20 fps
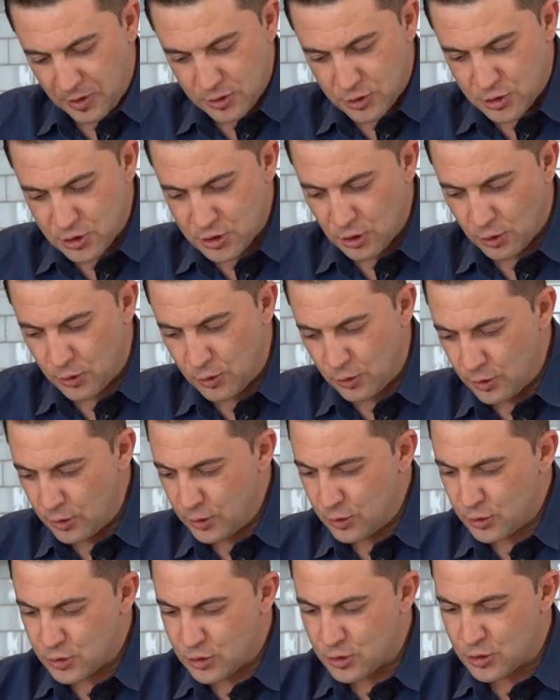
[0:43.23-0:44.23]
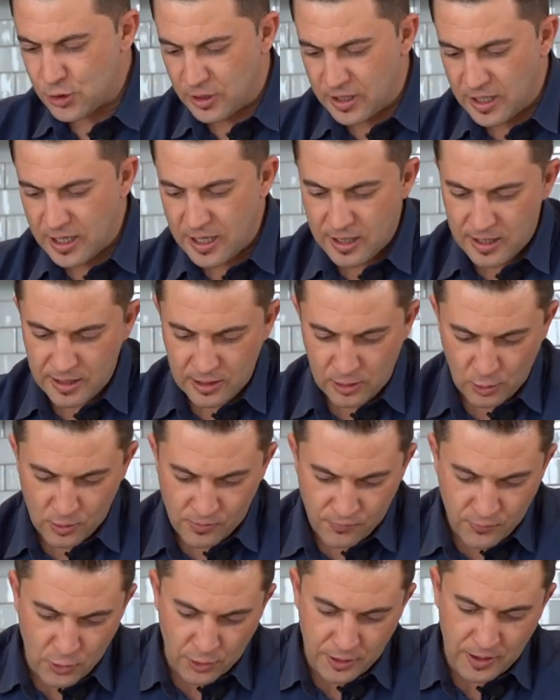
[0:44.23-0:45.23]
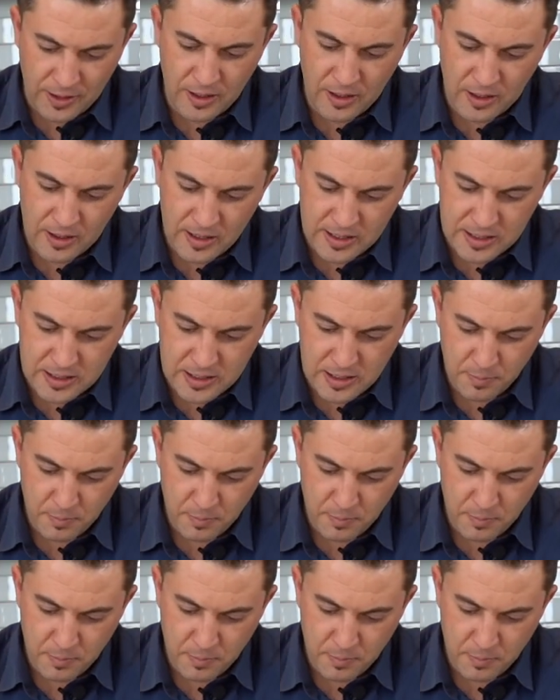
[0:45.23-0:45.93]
So today you've got a nice